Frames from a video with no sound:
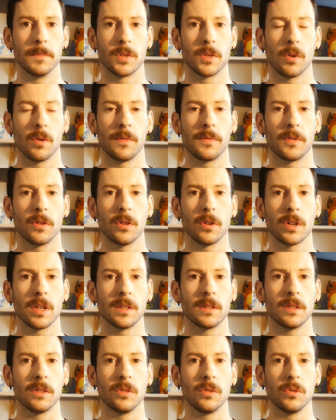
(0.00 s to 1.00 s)
So if you're
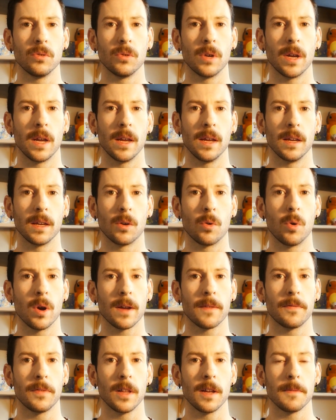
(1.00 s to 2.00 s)
looking to do a
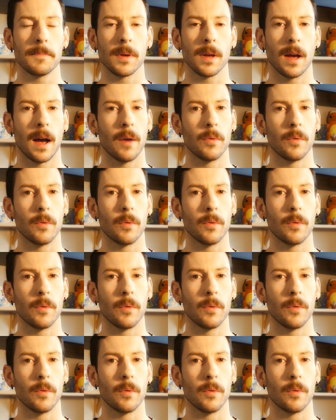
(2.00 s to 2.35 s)
quick flip,